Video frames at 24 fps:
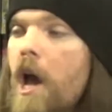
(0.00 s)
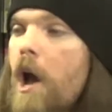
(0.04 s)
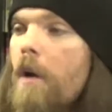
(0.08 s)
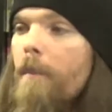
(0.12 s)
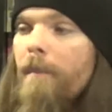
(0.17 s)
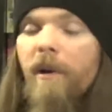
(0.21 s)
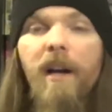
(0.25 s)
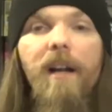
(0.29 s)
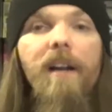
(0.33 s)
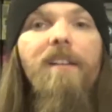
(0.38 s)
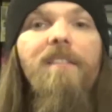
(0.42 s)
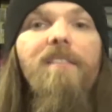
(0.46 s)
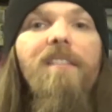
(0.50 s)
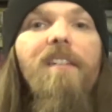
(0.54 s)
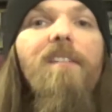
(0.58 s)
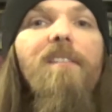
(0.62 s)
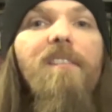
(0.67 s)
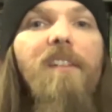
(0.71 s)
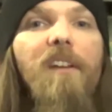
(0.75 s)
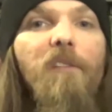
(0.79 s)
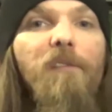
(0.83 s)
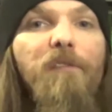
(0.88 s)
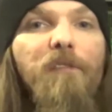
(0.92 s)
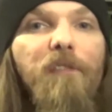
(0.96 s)

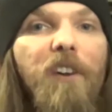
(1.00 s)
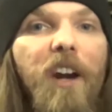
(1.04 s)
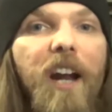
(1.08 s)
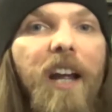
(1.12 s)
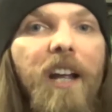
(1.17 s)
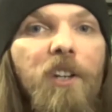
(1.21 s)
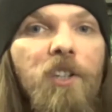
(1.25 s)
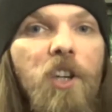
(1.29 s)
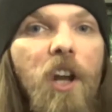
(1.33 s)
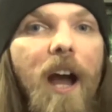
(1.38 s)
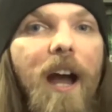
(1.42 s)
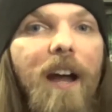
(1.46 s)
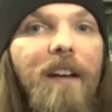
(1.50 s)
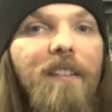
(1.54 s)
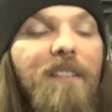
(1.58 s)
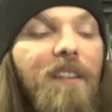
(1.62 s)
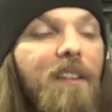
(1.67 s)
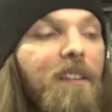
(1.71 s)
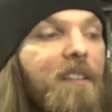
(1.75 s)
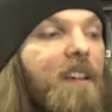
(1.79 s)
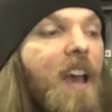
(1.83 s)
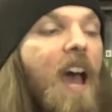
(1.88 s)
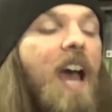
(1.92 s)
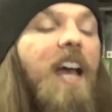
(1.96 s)
pre-existing
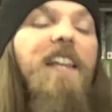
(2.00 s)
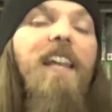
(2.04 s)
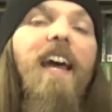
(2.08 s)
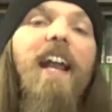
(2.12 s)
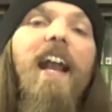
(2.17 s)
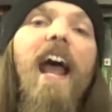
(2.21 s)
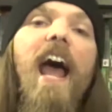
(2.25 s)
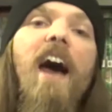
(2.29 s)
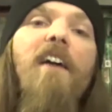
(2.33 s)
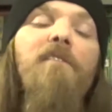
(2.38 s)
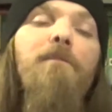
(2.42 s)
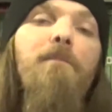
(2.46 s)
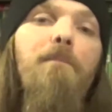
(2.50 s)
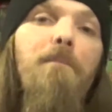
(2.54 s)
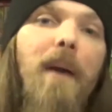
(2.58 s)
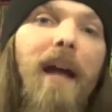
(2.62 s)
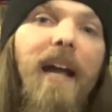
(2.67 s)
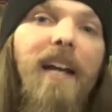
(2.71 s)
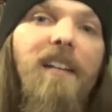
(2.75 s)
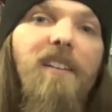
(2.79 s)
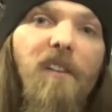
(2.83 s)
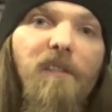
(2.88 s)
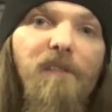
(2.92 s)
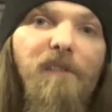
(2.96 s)
franchises that have
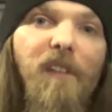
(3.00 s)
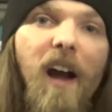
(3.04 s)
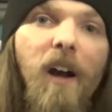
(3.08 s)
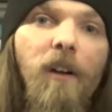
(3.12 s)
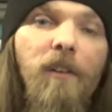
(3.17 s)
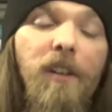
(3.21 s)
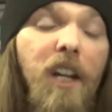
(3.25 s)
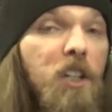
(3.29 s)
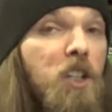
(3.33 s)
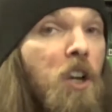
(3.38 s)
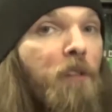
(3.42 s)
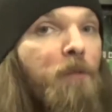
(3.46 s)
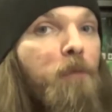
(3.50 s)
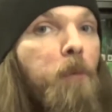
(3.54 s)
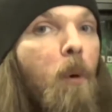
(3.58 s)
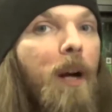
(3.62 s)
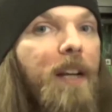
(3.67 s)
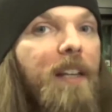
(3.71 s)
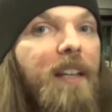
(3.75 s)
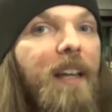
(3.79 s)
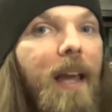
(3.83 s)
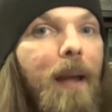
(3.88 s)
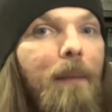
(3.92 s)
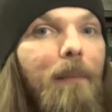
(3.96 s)
made the foundation of
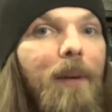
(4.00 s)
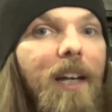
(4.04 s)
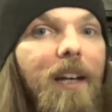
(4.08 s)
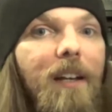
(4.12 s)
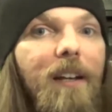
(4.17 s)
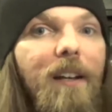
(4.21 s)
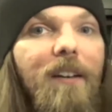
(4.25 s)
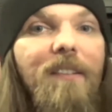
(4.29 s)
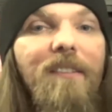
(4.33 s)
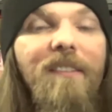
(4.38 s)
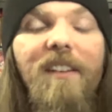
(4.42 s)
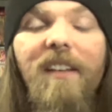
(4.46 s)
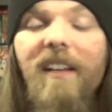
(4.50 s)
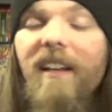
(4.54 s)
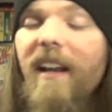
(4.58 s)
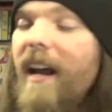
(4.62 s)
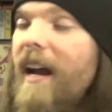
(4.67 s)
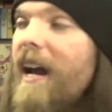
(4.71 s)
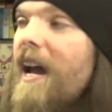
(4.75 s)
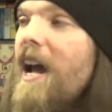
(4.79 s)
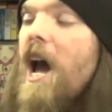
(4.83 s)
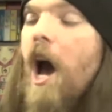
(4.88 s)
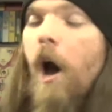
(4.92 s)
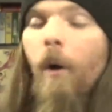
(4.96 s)
what gaming it is
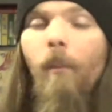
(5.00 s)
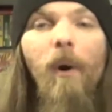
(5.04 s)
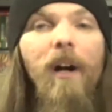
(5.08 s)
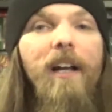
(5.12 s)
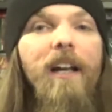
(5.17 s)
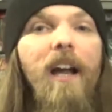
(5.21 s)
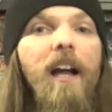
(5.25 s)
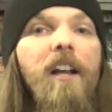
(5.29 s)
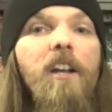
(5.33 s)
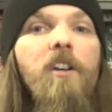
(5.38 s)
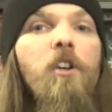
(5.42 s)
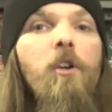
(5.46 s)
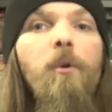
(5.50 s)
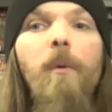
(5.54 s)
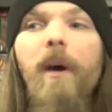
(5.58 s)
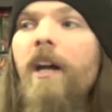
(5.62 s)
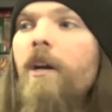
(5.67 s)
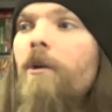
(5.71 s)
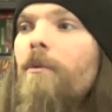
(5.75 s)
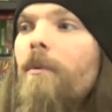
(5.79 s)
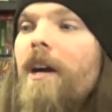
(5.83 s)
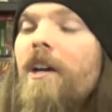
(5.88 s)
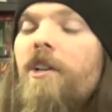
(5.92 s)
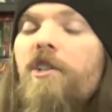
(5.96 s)
today, and what kind of new
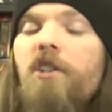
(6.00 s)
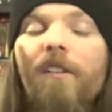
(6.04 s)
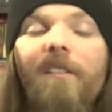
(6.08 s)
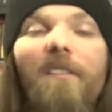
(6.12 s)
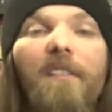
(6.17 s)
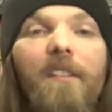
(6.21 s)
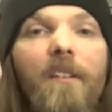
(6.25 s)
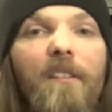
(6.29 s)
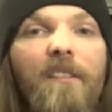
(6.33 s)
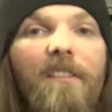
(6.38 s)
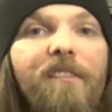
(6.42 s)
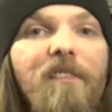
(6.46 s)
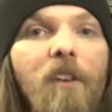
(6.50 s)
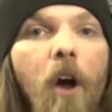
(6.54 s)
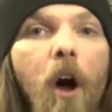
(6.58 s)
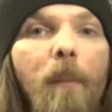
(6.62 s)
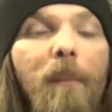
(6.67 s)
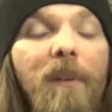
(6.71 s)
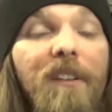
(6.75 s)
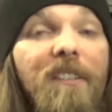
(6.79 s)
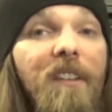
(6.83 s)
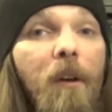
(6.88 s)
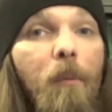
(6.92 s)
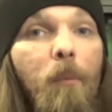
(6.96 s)
iterations and
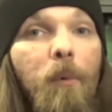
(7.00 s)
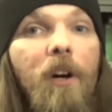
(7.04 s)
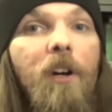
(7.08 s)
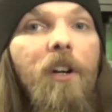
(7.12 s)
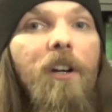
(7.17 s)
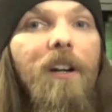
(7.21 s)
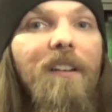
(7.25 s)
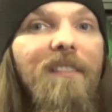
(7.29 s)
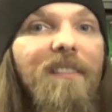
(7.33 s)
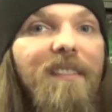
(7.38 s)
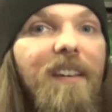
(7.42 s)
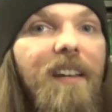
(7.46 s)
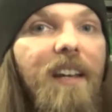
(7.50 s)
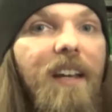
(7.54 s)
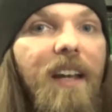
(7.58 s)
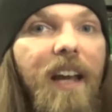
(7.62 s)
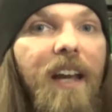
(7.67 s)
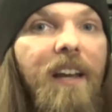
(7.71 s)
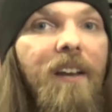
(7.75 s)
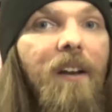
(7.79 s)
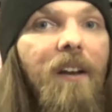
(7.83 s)
installments that we're going to see